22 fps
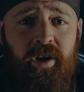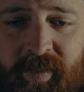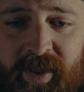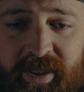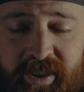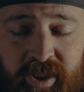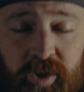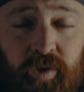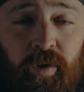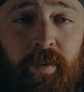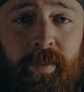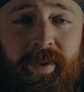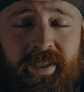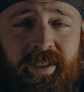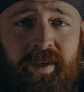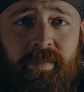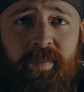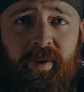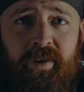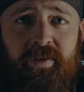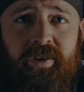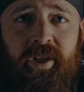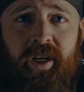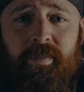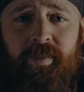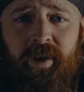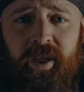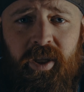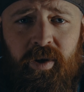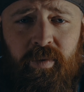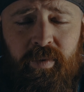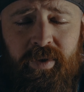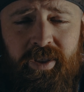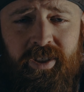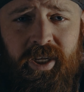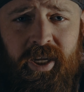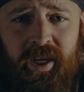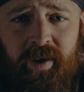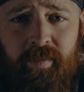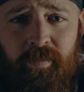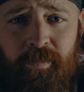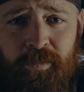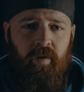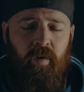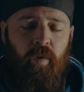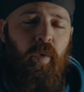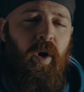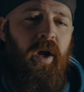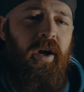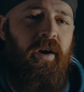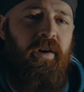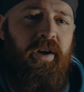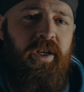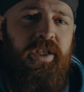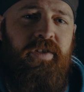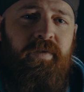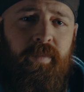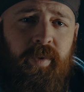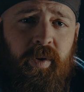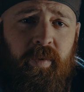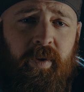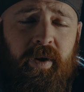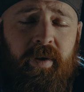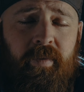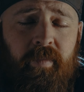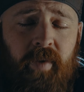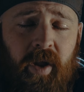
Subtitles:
This is normally the typical setup that you would see. What are each of them doing?